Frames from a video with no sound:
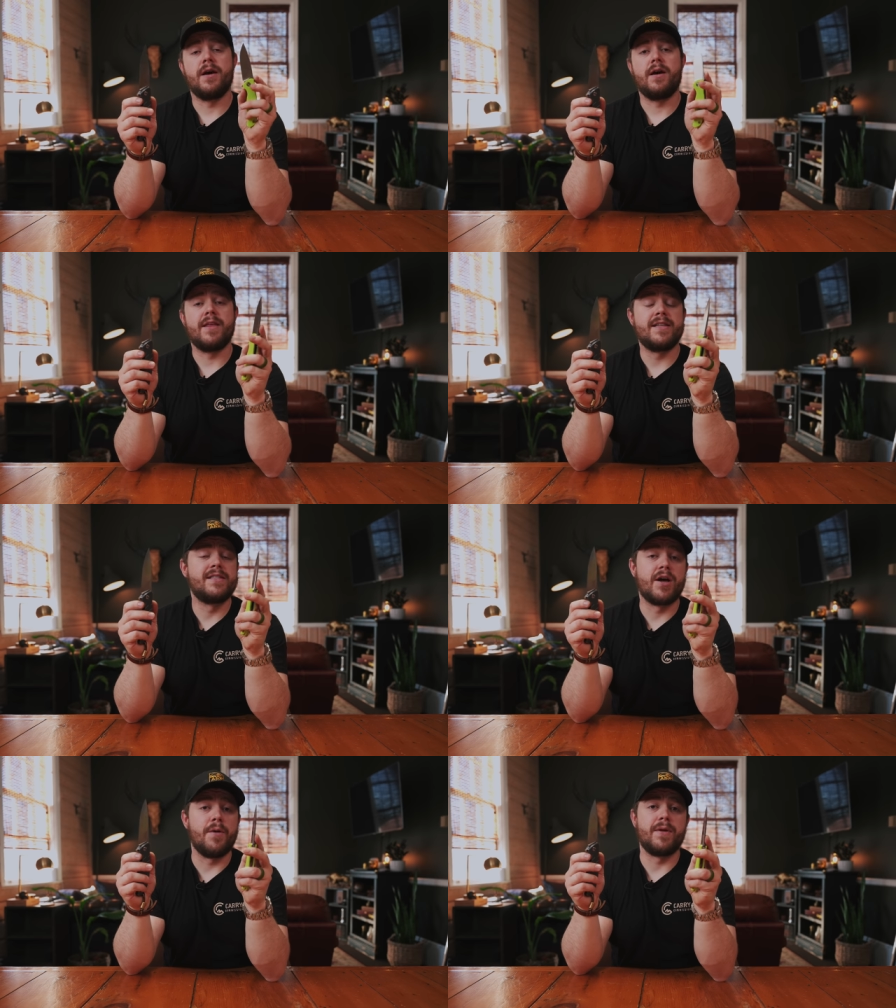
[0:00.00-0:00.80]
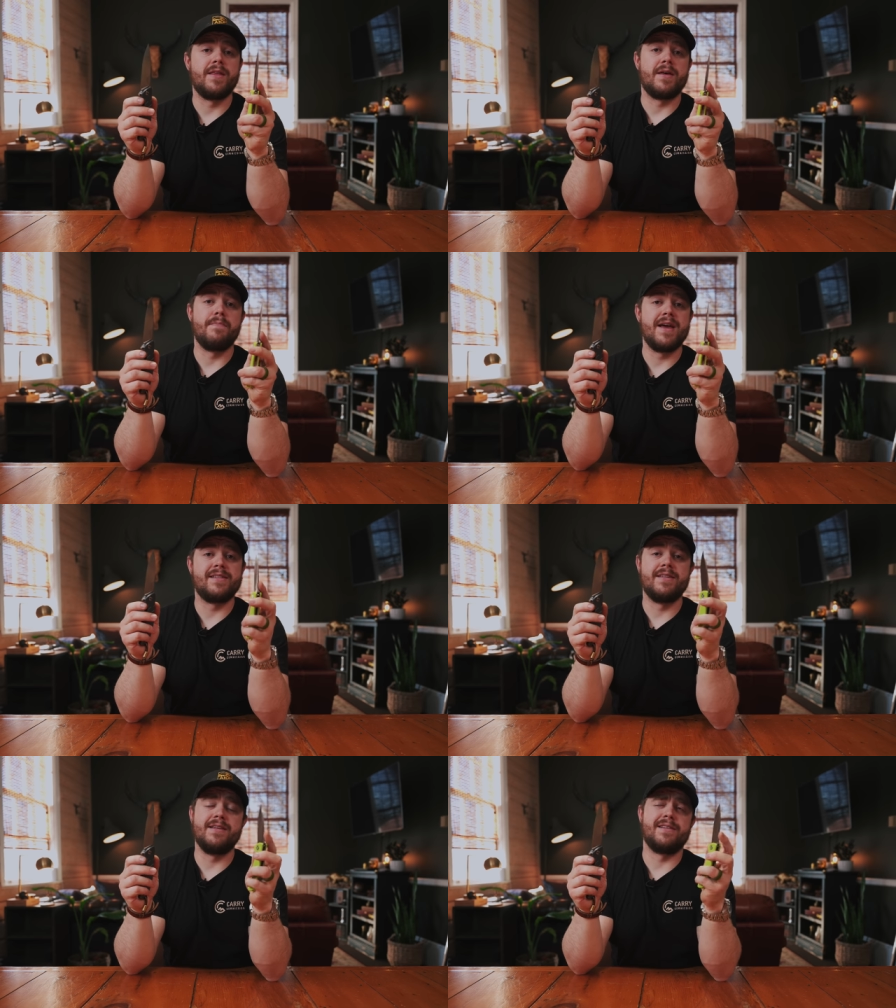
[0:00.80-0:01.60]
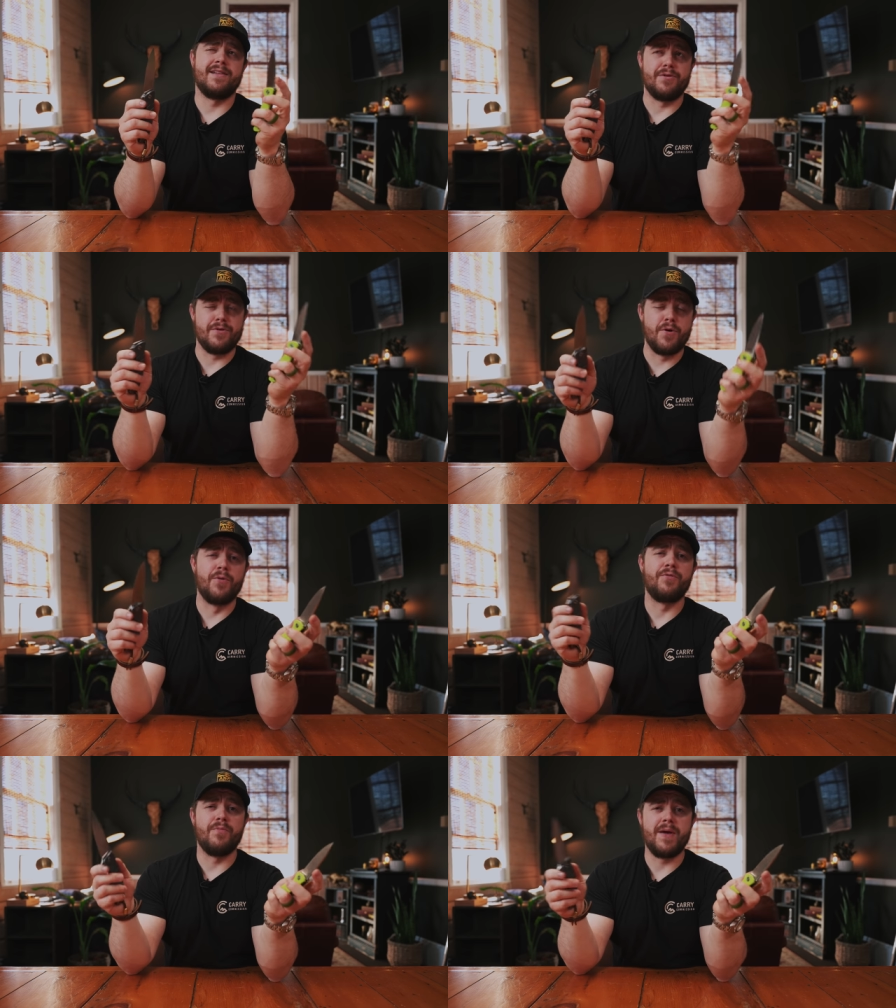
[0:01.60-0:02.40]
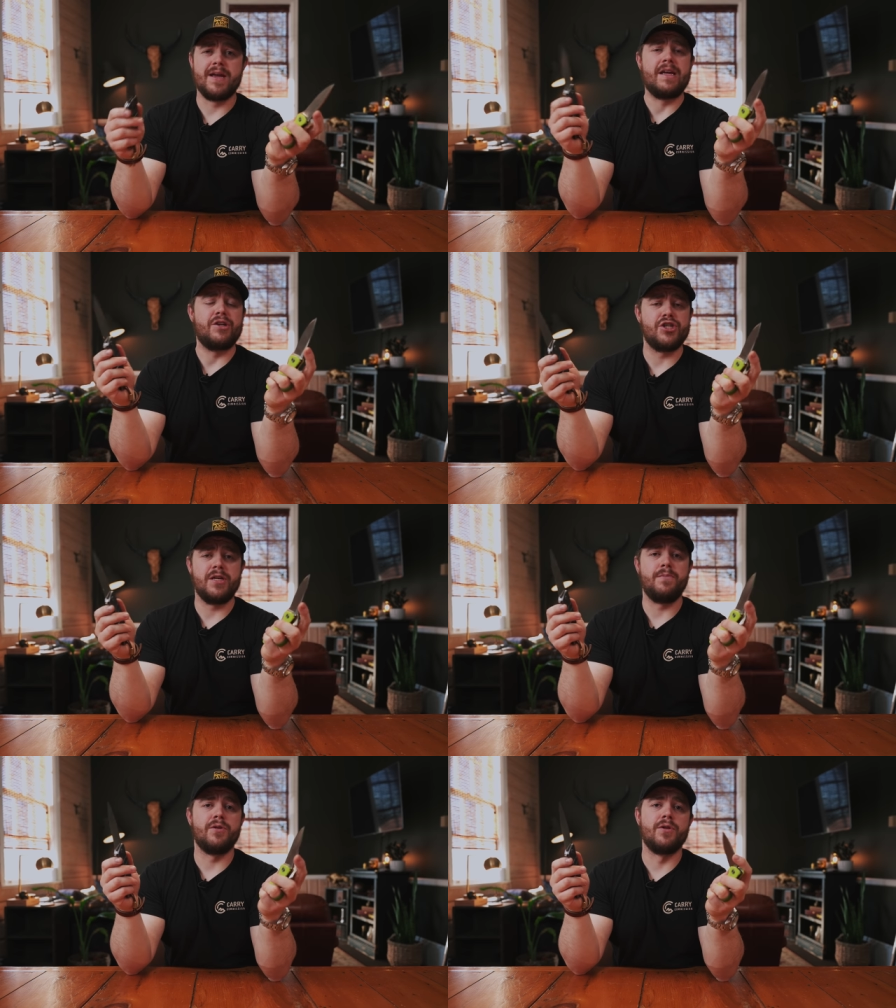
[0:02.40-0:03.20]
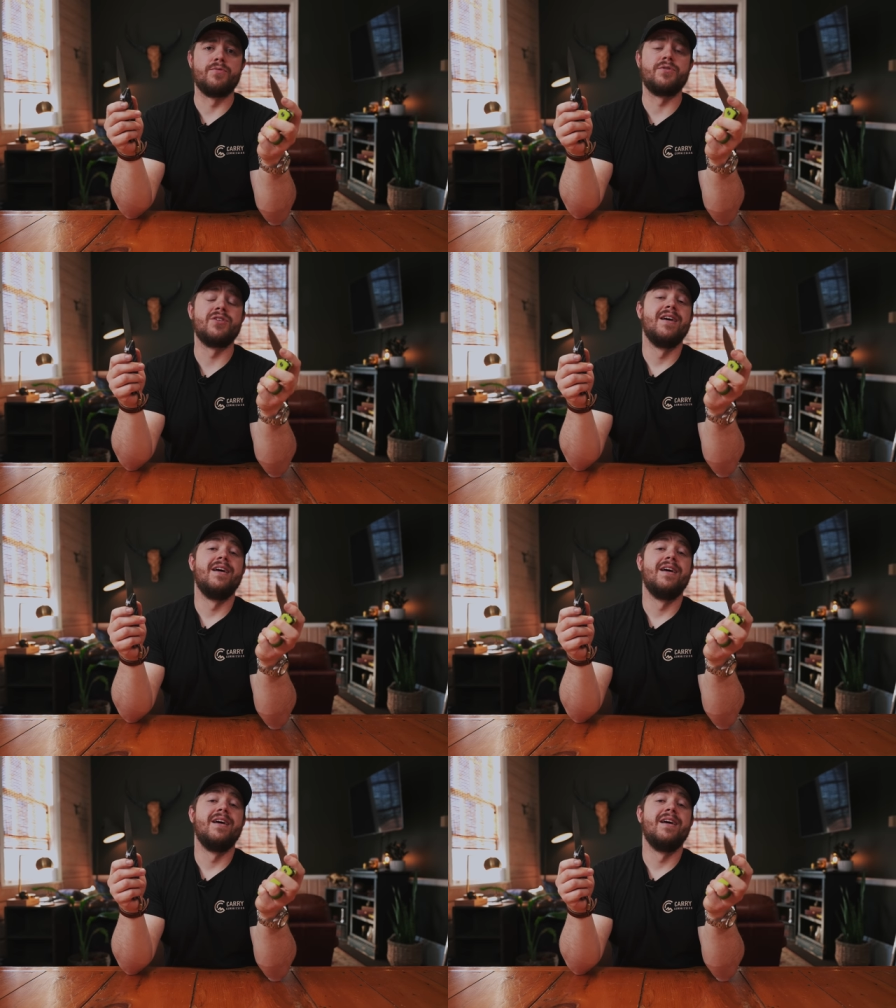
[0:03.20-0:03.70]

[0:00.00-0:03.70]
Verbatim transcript: That's the company that makes these, and they're known for making cheap clones,